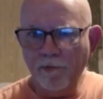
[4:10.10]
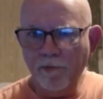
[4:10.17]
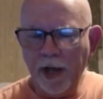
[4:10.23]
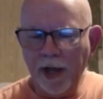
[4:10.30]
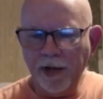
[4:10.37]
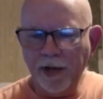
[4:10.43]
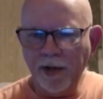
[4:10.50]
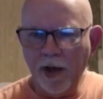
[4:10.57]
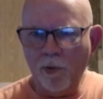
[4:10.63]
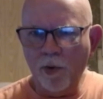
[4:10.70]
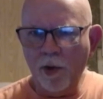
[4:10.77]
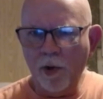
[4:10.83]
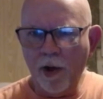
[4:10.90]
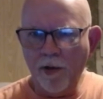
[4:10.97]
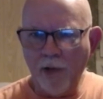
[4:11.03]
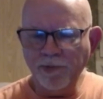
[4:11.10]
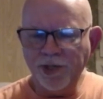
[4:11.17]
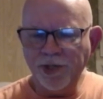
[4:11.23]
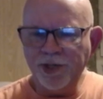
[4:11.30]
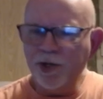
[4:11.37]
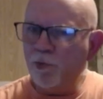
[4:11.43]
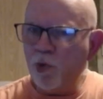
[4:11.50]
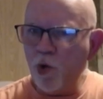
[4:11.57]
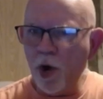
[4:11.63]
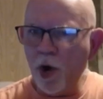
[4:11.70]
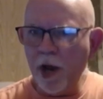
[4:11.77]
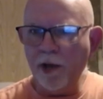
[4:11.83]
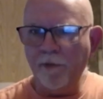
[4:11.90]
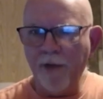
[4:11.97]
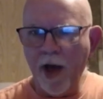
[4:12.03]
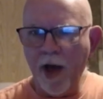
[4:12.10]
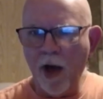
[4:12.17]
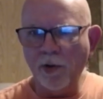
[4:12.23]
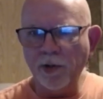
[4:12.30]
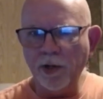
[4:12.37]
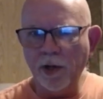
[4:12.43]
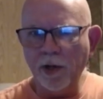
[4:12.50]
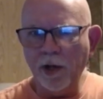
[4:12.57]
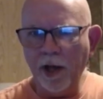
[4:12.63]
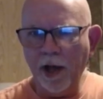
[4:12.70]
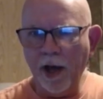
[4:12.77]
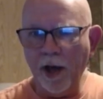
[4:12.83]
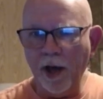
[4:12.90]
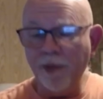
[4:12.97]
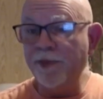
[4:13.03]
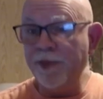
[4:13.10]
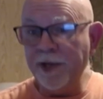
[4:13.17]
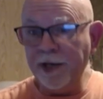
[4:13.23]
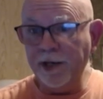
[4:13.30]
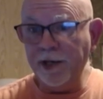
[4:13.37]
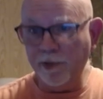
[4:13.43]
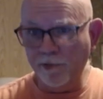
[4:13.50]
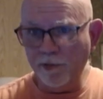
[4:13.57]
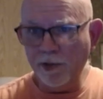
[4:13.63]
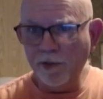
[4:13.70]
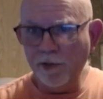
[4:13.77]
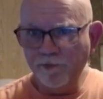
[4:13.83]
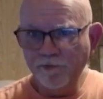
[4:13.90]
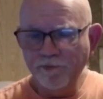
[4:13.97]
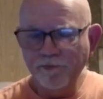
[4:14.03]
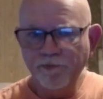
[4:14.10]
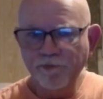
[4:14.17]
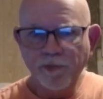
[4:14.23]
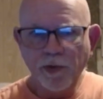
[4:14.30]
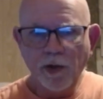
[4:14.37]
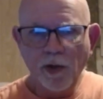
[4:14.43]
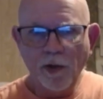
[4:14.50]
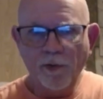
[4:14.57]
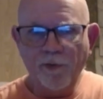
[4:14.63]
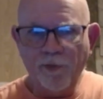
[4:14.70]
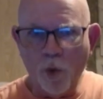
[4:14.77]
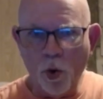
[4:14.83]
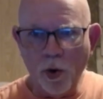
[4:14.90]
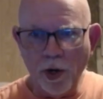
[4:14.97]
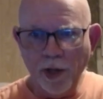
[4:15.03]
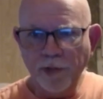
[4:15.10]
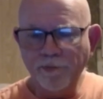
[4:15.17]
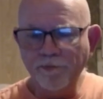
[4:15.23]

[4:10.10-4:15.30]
and I'm still praying about a theme for it,